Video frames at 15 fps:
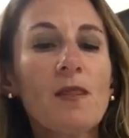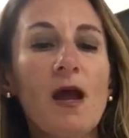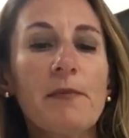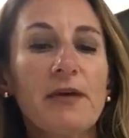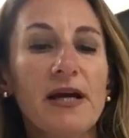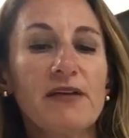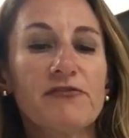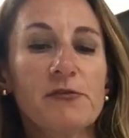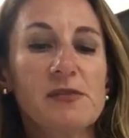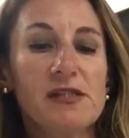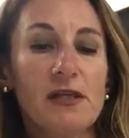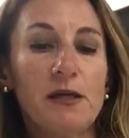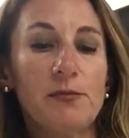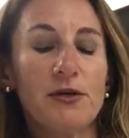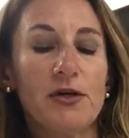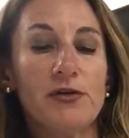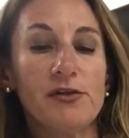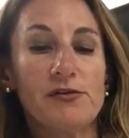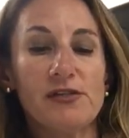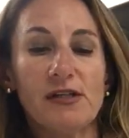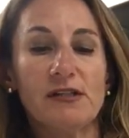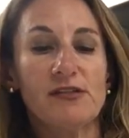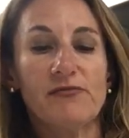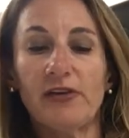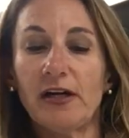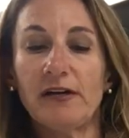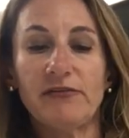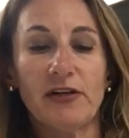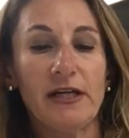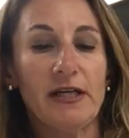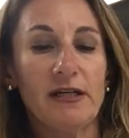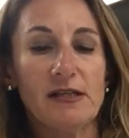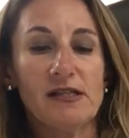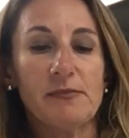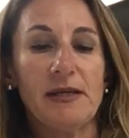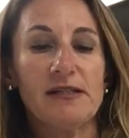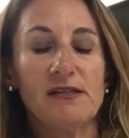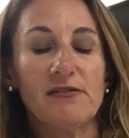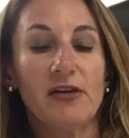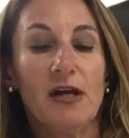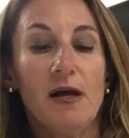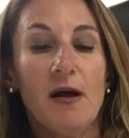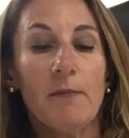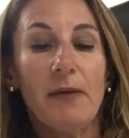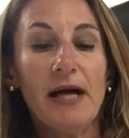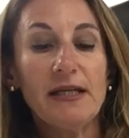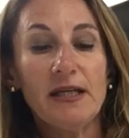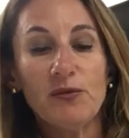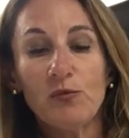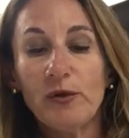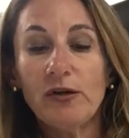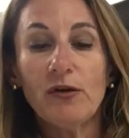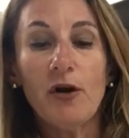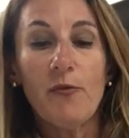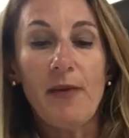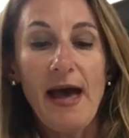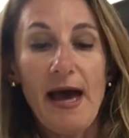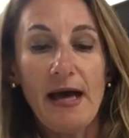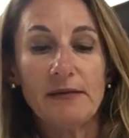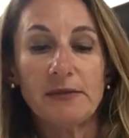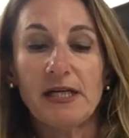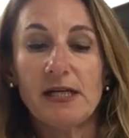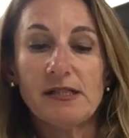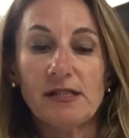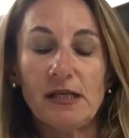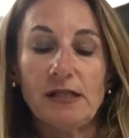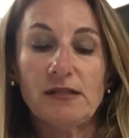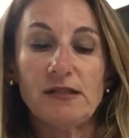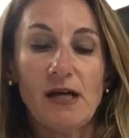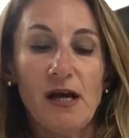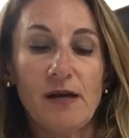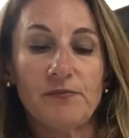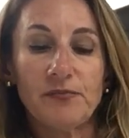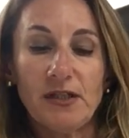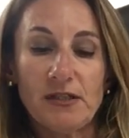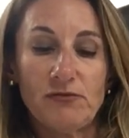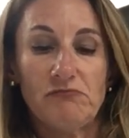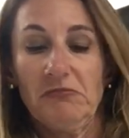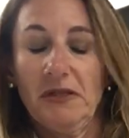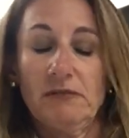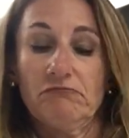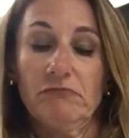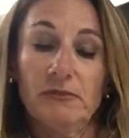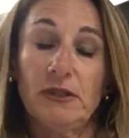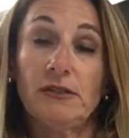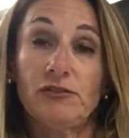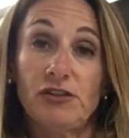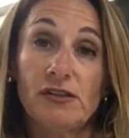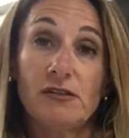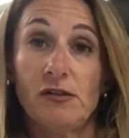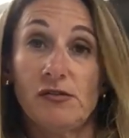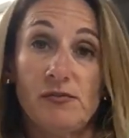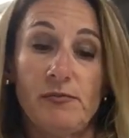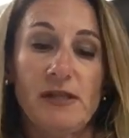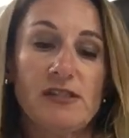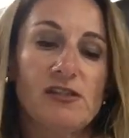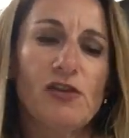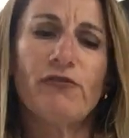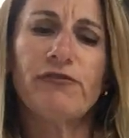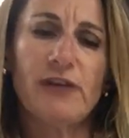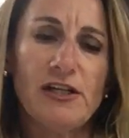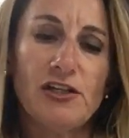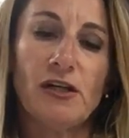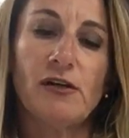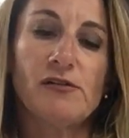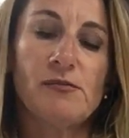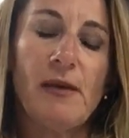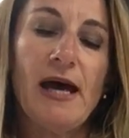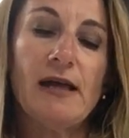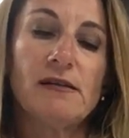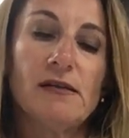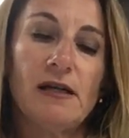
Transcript: I buy it from City Produce. It's very, very inexpensive, but it will go bad because it just goes, it's so fresh it goes bad,